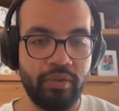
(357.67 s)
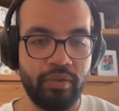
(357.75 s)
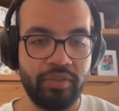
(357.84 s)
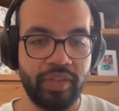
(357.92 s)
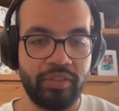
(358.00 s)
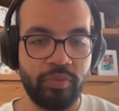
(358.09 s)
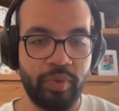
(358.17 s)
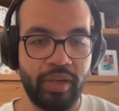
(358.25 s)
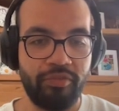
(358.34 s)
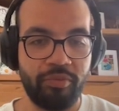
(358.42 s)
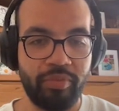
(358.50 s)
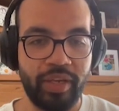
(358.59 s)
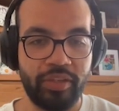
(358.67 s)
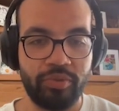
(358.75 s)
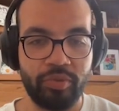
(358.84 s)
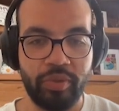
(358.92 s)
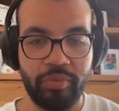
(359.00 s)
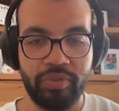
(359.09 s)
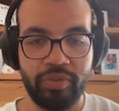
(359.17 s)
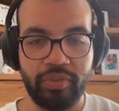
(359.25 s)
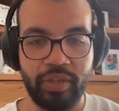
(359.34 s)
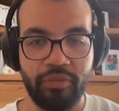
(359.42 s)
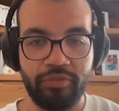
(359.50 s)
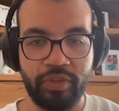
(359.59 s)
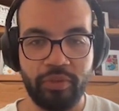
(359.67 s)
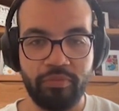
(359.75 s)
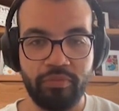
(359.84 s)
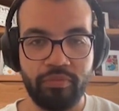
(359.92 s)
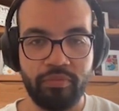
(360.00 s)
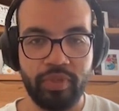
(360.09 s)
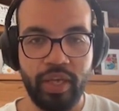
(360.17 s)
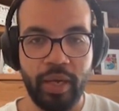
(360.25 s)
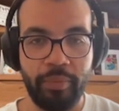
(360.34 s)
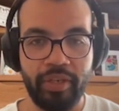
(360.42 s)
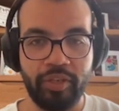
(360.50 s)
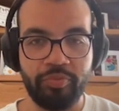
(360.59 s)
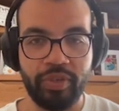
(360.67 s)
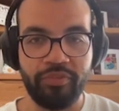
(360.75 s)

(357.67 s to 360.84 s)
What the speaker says: or takes away from the actual image itself. So yeah, I mean, that's pretty